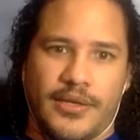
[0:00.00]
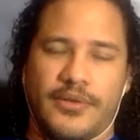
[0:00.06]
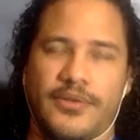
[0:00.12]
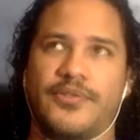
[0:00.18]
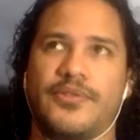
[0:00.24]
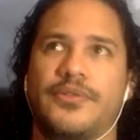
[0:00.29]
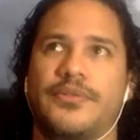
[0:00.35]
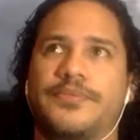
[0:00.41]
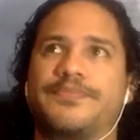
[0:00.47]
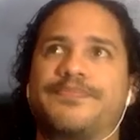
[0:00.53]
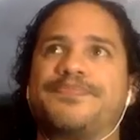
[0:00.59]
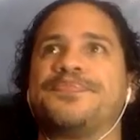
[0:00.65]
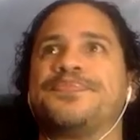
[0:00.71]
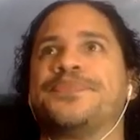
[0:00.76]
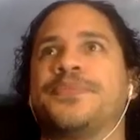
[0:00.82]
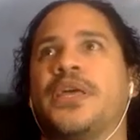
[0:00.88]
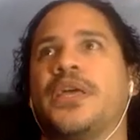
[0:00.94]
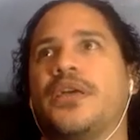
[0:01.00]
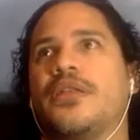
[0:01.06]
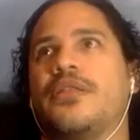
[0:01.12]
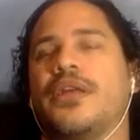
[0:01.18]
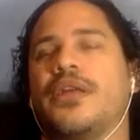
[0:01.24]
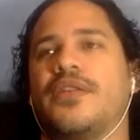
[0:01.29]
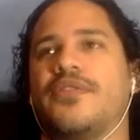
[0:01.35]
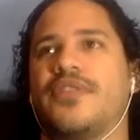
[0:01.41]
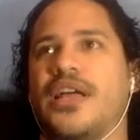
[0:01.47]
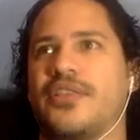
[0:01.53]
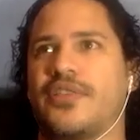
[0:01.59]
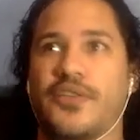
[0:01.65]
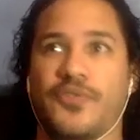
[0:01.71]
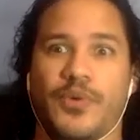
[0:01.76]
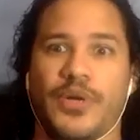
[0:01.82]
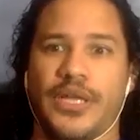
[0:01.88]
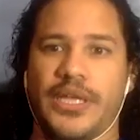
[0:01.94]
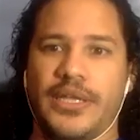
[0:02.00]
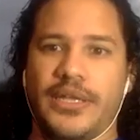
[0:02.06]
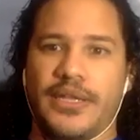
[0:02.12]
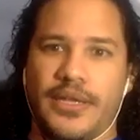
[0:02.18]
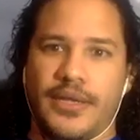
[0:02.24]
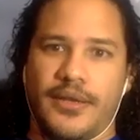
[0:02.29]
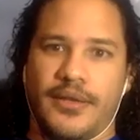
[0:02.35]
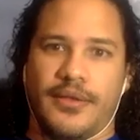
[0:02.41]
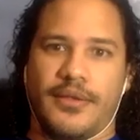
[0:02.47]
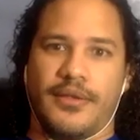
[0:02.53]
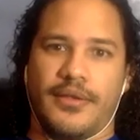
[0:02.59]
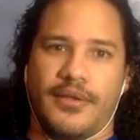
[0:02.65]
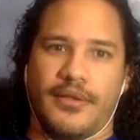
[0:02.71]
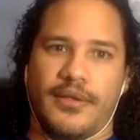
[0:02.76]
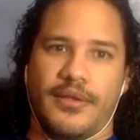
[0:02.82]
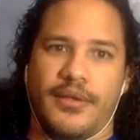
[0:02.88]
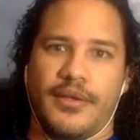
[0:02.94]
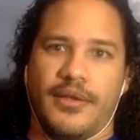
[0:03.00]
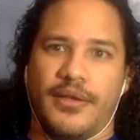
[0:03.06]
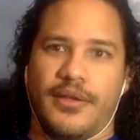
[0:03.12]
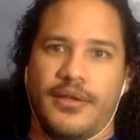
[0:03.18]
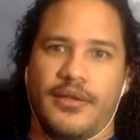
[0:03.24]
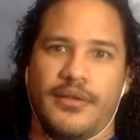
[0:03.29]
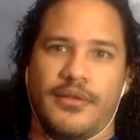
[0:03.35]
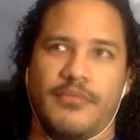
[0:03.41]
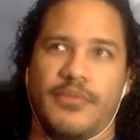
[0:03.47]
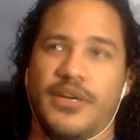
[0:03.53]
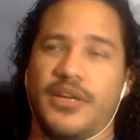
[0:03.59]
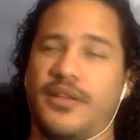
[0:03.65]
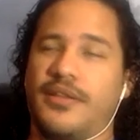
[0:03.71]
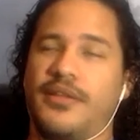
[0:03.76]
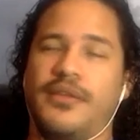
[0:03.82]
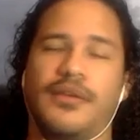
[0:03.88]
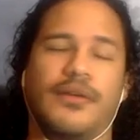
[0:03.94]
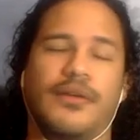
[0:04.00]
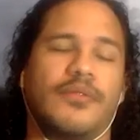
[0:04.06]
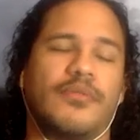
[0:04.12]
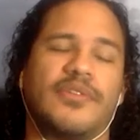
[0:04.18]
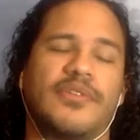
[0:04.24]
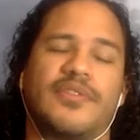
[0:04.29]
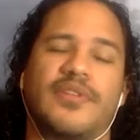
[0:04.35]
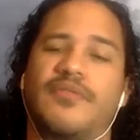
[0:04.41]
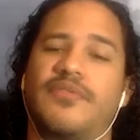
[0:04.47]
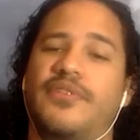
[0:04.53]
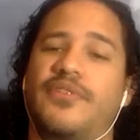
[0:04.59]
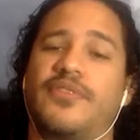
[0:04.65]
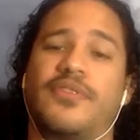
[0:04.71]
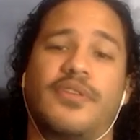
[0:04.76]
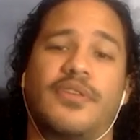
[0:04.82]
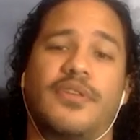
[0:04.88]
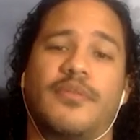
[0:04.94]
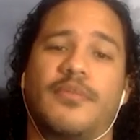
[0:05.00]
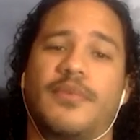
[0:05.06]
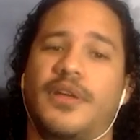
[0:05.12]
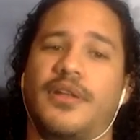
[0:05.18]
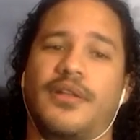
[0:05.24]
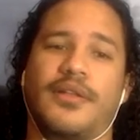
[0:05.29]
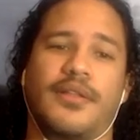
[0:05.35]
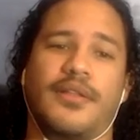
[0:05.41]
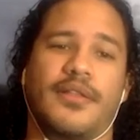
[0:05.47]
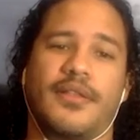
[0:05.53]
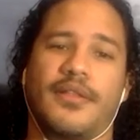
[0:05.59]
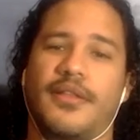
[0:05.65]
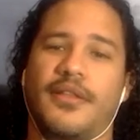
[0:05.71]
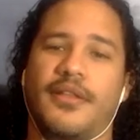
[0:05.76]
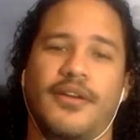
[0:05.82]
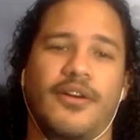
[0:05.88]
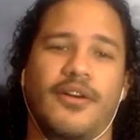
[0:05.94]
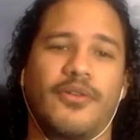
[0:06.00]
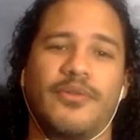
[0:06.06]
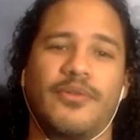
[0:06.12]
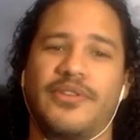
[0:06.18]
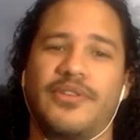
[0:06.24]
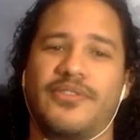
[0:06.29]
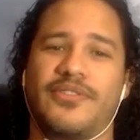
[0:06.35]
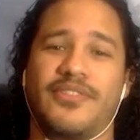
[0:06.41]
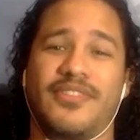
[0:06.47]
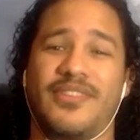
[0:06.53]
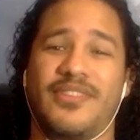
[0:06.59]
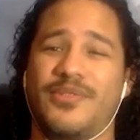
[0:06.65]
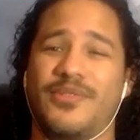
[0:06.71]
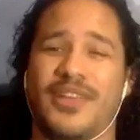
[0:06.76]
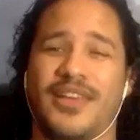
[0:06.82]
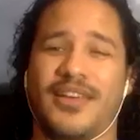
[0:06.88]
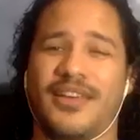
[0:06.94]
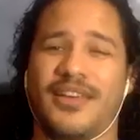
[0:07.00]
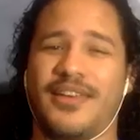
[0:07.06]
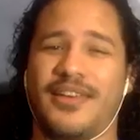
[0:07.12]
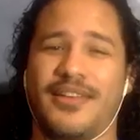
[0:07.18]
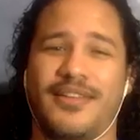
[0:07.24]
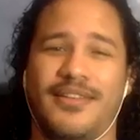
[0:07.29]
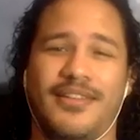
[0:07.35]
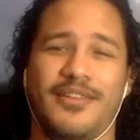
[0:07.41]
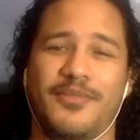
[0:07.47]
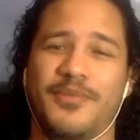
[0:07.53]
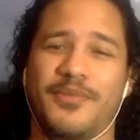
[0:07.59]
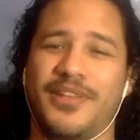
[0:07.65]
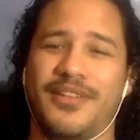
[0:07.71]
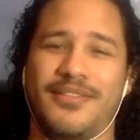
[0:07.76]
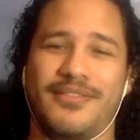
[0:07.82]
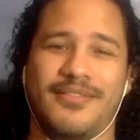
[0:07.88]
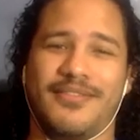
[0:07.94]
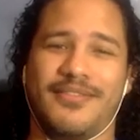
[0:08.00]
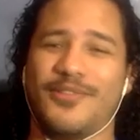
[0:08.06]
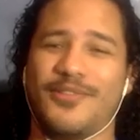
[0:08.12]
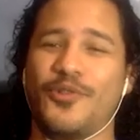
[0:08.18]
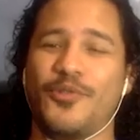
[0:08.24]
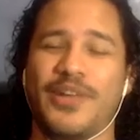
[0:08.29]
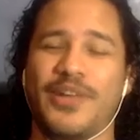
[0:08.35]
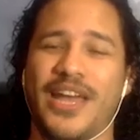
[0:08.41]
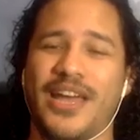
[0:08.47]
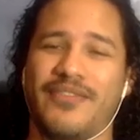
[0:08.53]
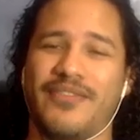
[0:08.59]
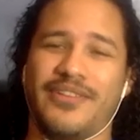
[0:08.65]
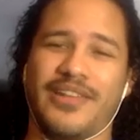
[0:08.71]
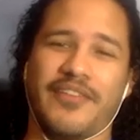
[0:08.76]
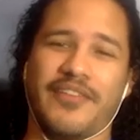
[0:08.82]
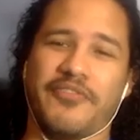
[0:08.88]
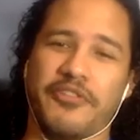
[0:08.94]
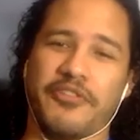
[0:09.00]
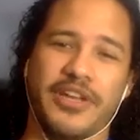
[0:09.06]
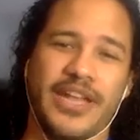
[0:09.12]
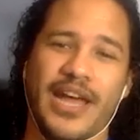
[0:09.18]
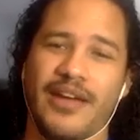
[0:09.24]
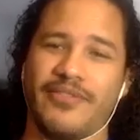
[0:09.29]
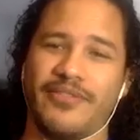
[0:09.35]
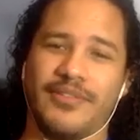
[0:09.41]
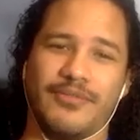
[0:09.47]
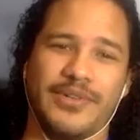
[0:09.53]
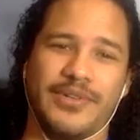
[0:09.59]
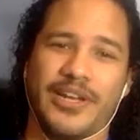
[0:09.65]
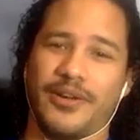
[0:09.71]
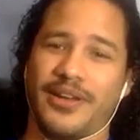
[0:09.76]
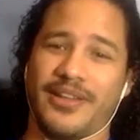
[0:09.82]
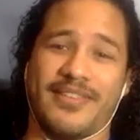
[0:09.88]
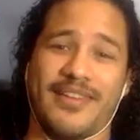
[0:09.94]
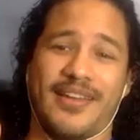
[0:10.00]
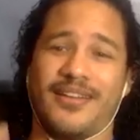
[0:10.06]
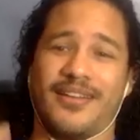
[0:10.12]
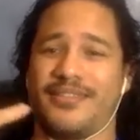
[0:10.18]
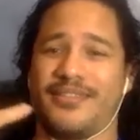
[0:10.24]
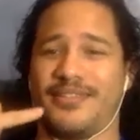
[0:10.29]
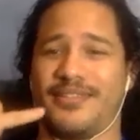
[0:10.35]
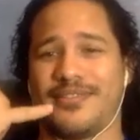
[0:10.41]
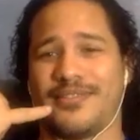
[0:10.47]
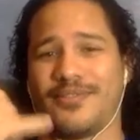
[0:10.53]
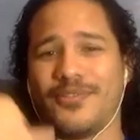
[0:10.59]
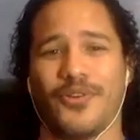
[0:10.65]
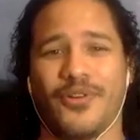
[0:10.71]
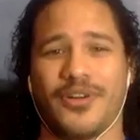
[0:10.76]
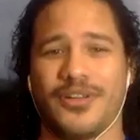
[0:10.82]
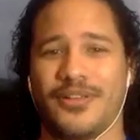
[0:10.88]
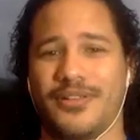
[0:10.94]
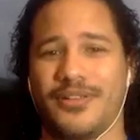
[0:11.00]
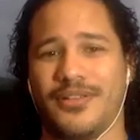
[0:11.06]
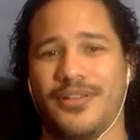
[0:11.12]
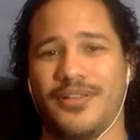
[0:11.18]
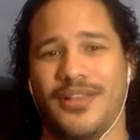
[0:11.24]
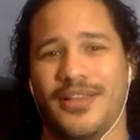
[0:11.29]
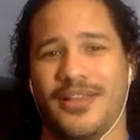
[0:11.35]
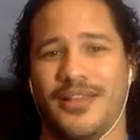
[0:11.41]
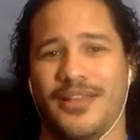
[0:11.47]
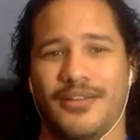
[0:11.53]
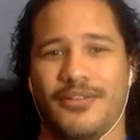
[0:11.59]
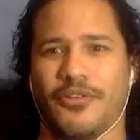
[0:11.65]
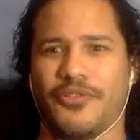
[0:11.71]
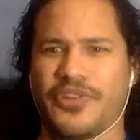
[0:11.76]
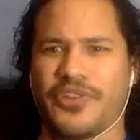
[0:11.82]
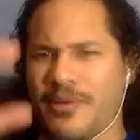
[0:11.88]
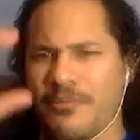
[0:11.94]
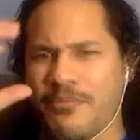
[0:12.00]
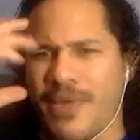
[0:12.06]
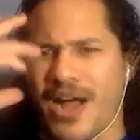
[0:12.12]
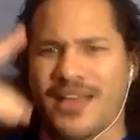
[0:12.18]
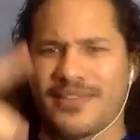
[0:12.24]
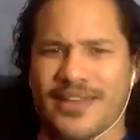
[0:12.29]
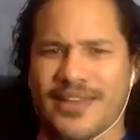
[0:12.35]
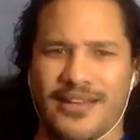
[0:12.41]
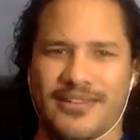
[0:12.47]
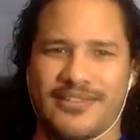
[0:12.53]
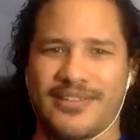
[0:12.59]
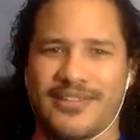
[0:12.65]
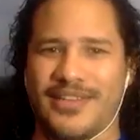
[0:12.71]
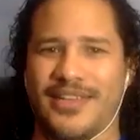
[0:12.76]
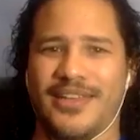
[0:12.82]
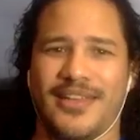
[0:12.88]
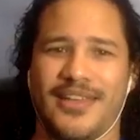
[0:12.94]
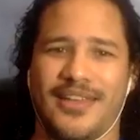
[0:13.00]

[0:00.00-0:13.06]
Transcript: So that's what he did. But he always loved the sea, man. Always. Since he was like a kid, he's been scuba diving, like free diving without a tank, just a snorkel or just a mask actually.